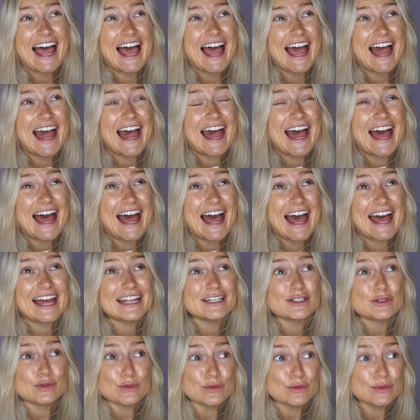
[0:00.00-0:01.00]

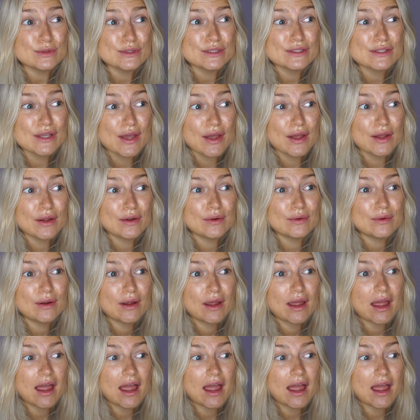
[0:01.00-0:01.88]
And also